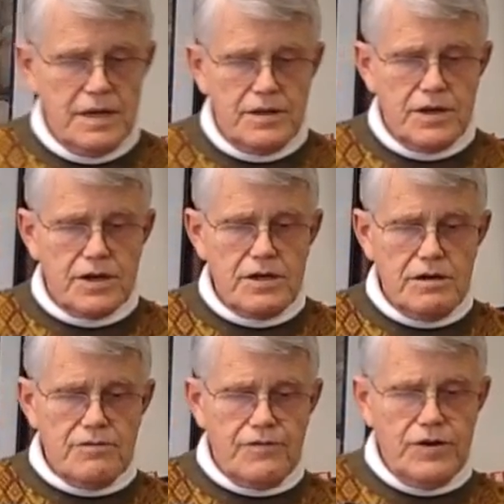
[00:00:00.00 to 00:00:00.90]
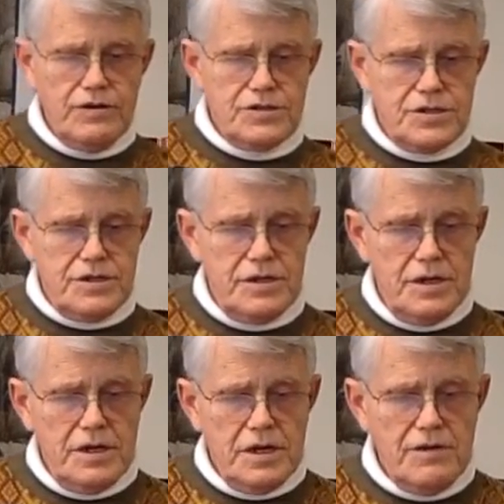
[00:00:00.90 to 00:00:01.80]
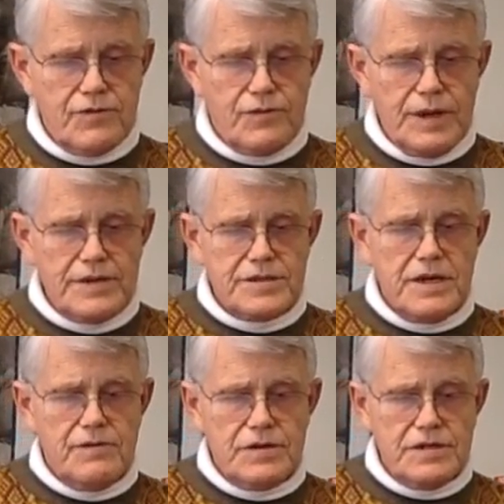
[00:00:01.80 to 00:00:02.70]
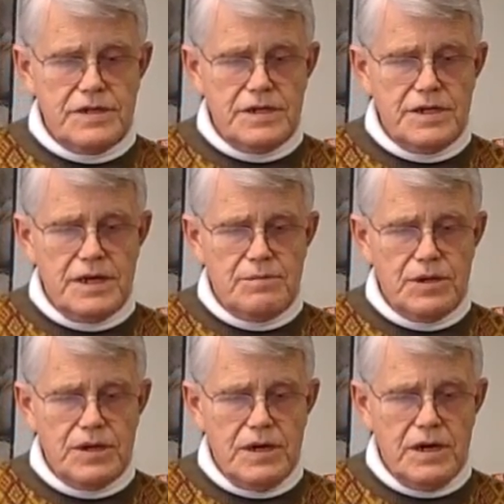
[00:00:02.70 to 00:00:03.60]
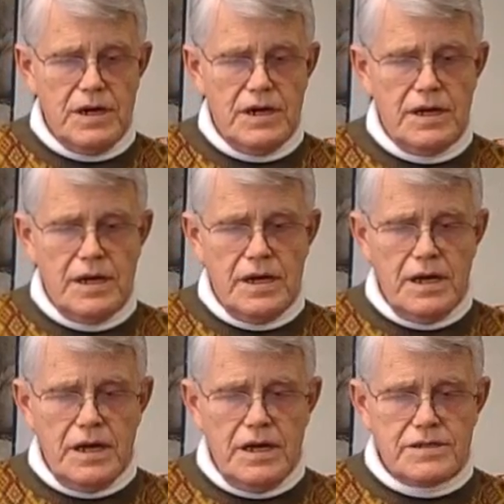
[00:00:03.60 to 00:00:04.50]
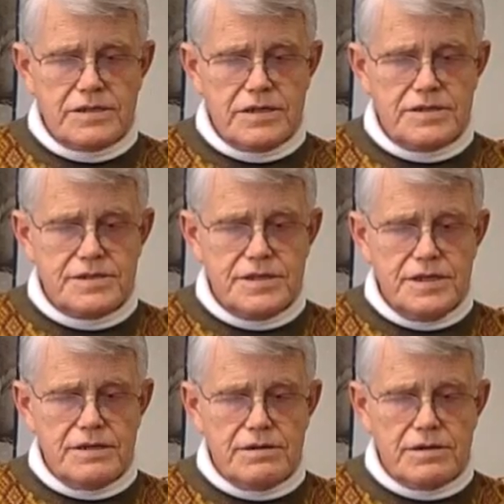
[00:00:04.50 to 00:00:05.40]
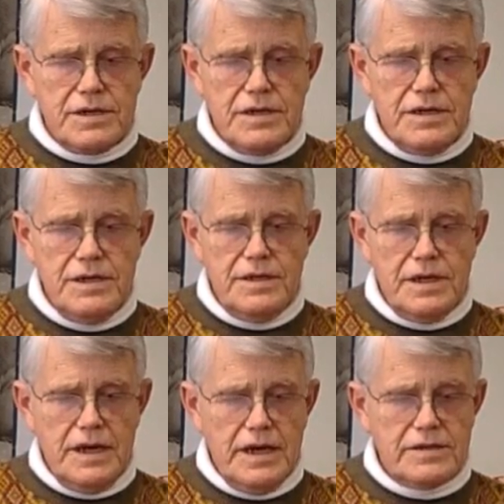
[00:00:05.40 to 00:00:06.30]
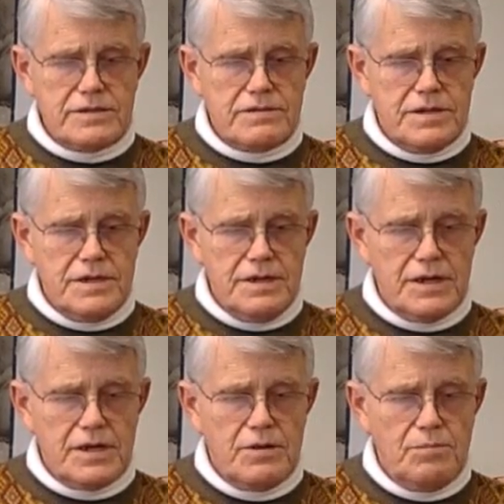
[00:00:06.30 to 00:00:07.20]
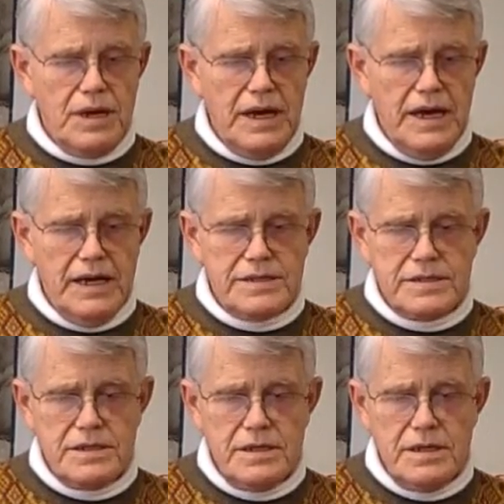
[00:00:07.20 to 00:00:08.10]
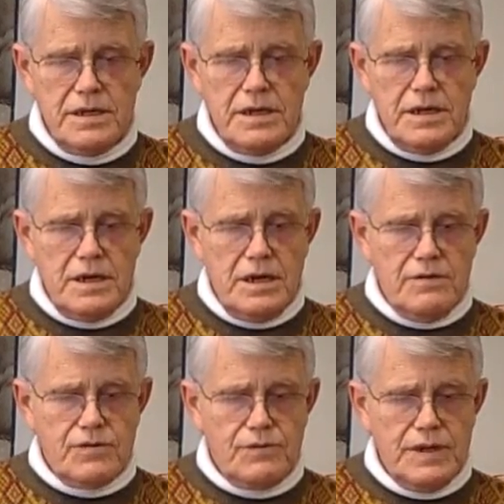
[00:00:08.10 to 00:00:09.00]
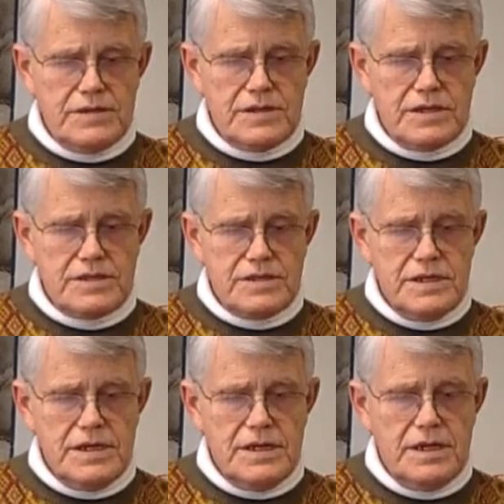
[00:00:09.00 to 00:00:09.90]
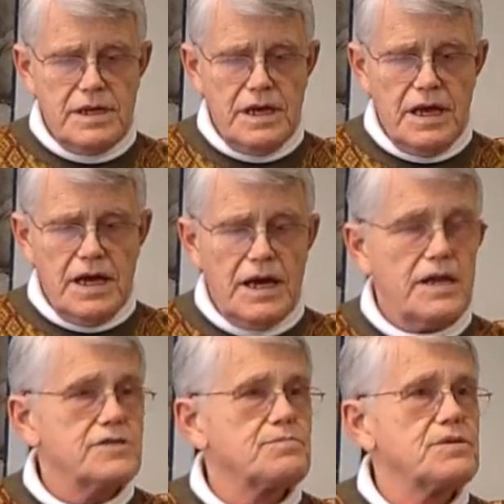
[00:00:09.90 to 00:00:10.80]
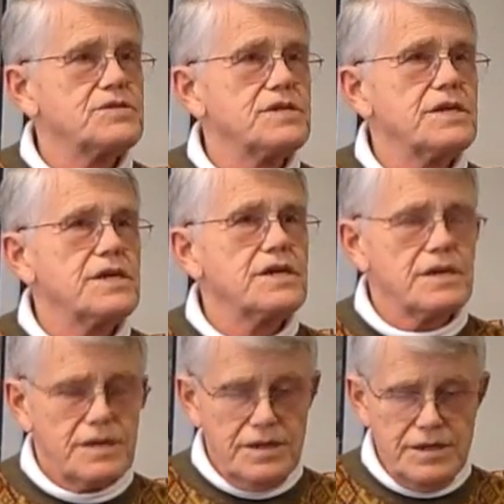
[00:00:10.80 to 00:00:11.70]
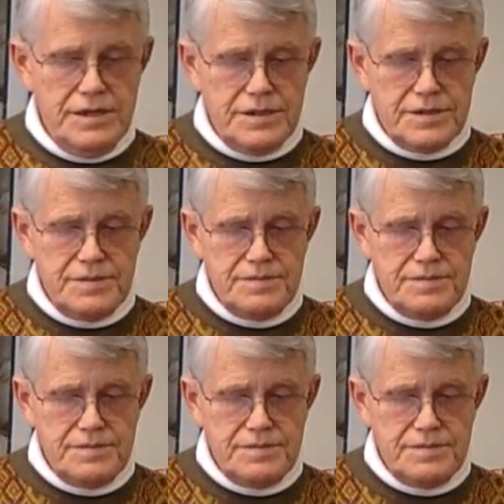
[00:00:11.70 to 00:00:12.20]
The occult future of 2017 and beyond is concealed in the exoteric past of 2016 and its preceding years.